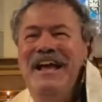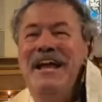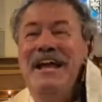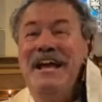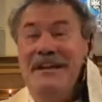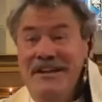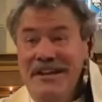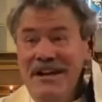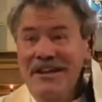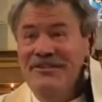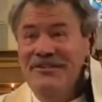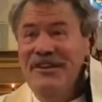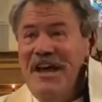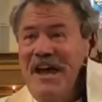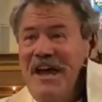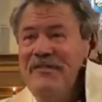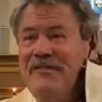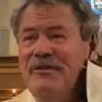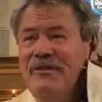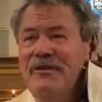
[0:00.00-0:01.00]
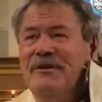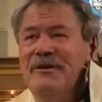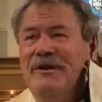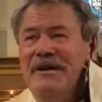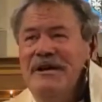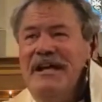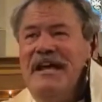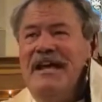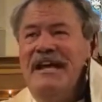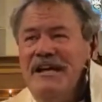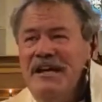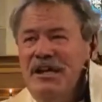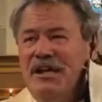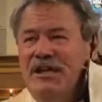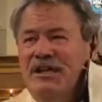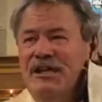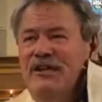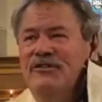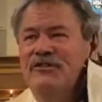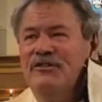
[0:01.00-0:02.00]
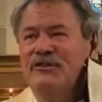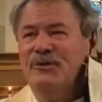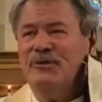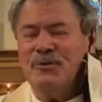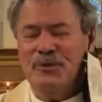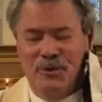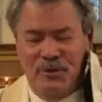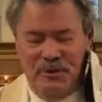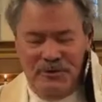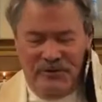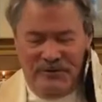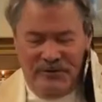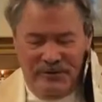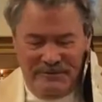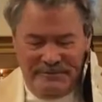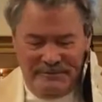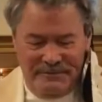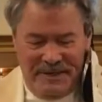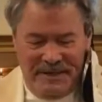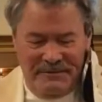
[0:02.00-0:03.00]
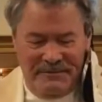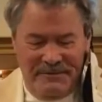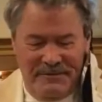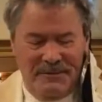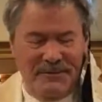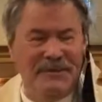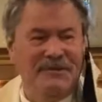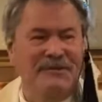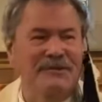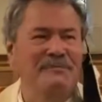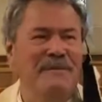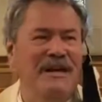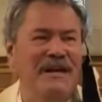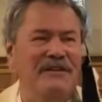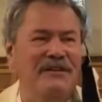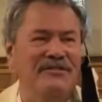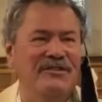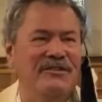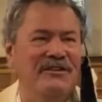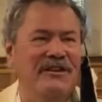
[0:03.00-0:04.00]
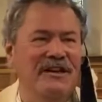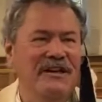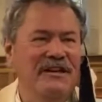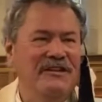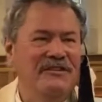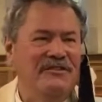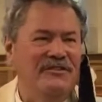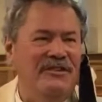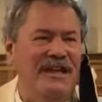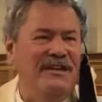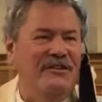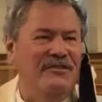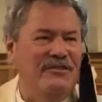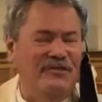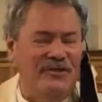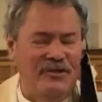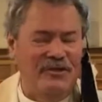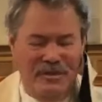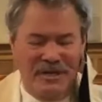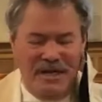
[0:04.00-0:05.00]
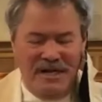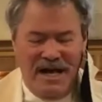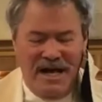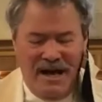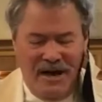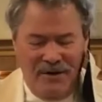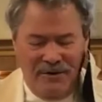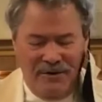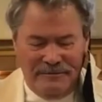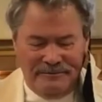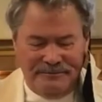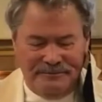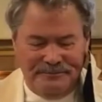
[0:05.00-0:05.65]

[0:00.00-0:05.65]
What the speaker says: It does have English roots, which makes sense to me now.